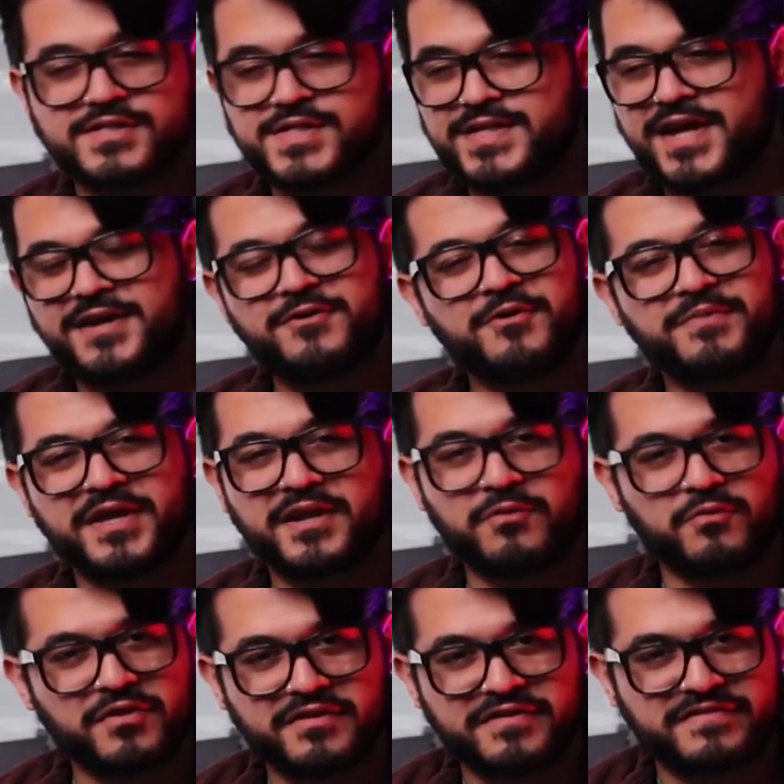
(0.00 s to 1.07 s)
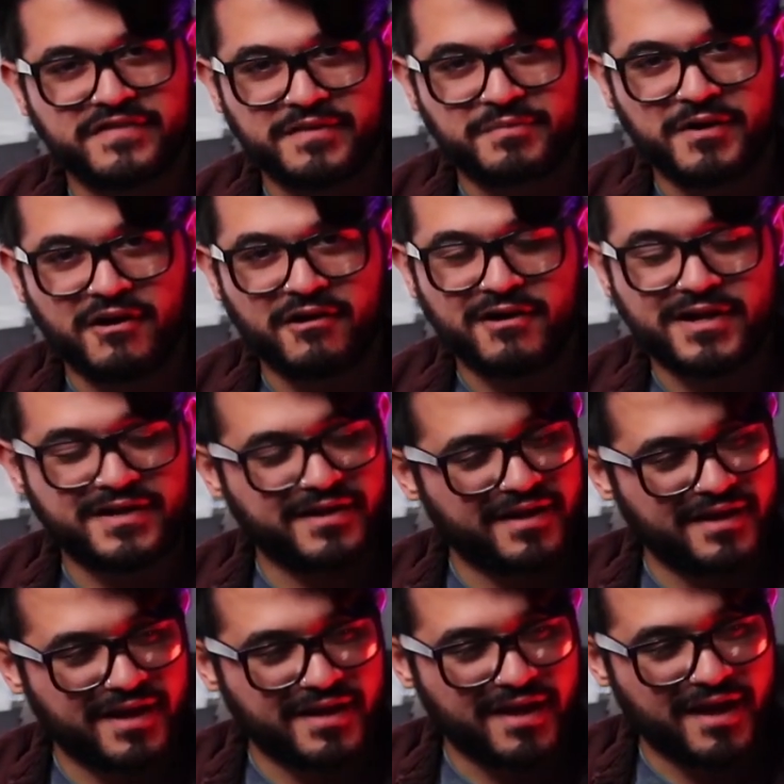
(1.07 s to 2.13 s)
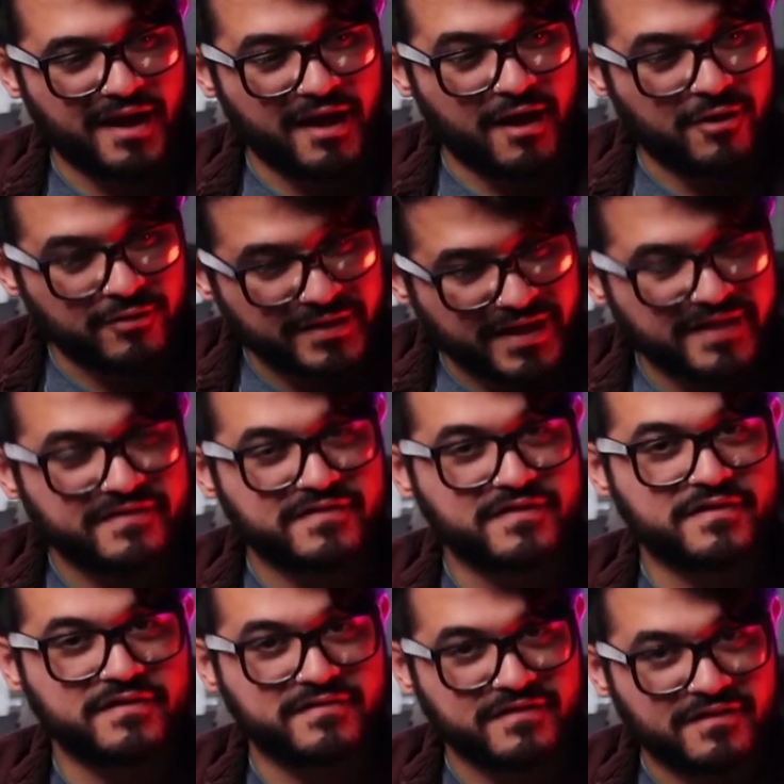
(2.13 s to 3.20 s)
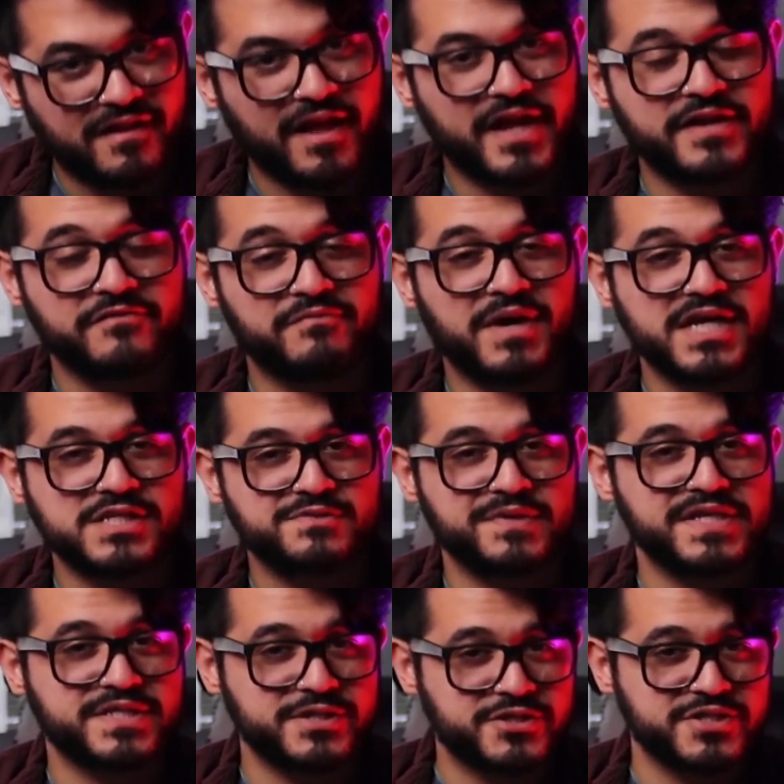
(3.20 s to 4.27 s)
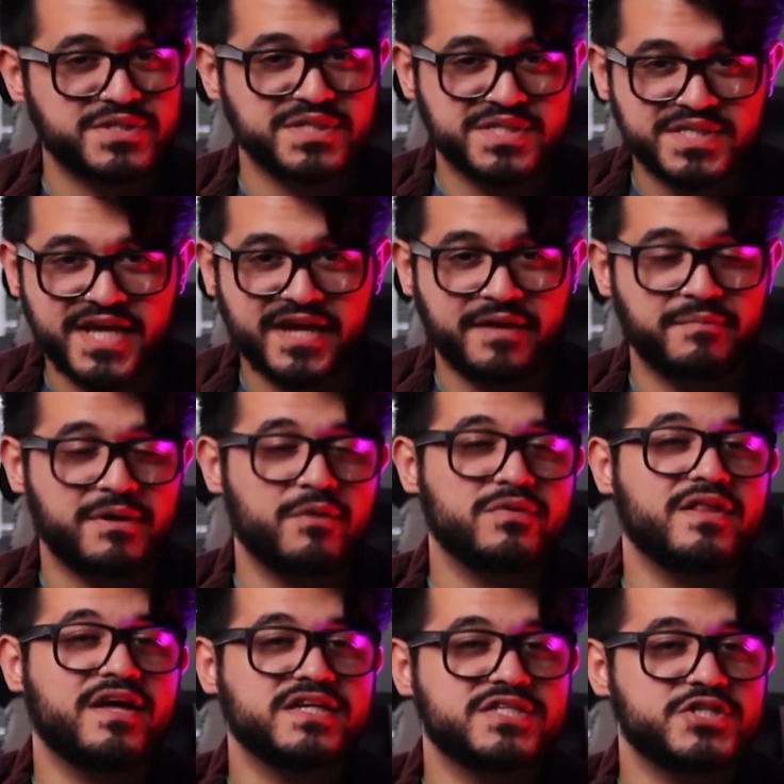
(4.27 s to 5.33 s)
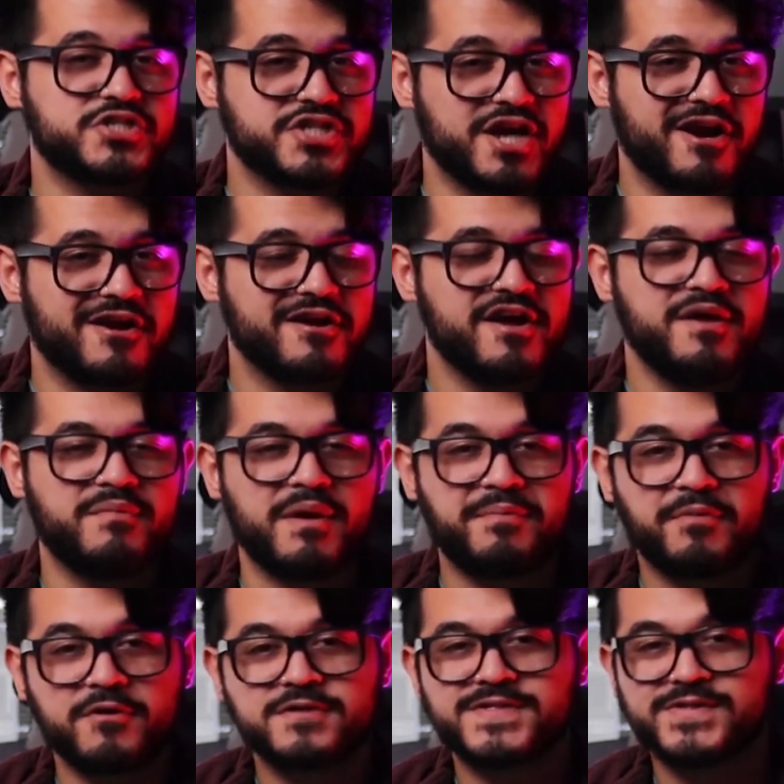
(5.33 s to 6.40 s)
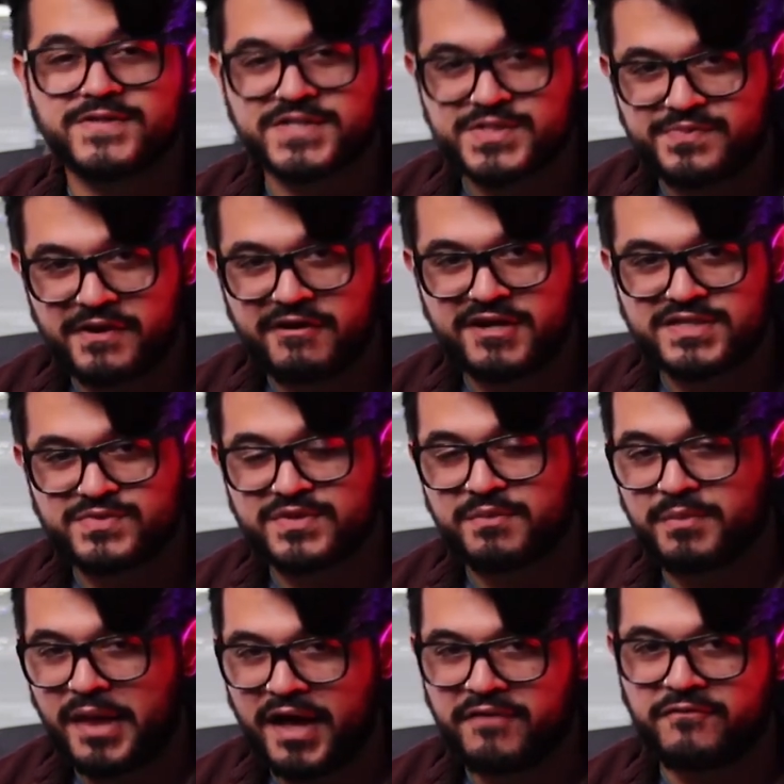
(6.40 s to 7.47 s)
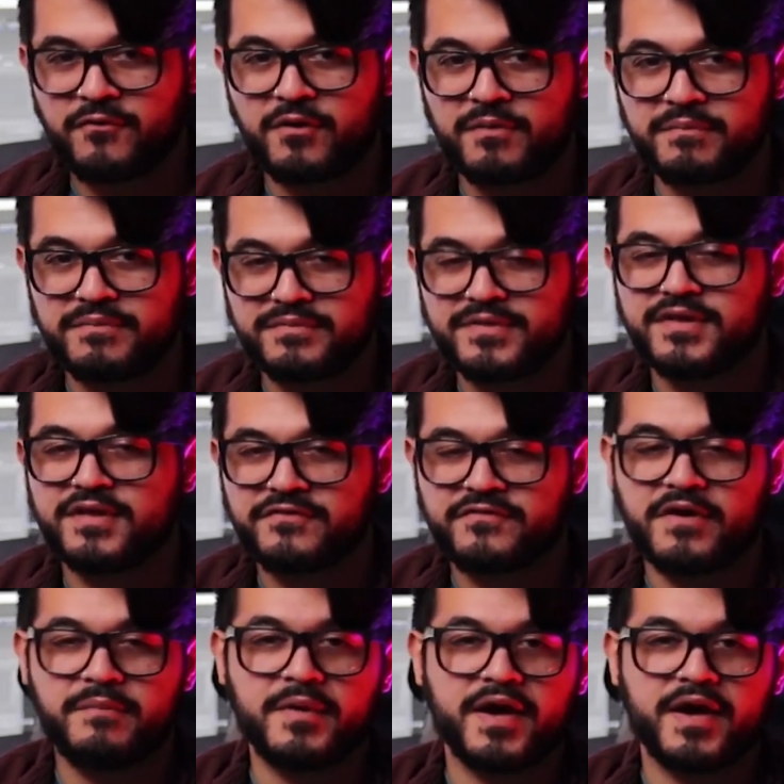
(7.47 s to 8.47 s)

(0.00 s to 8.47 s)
Listen, I know I'm getting really deep here, and I, will get to the decline of MySpace in just a second, but I would like to share my personal experience with the platform, if I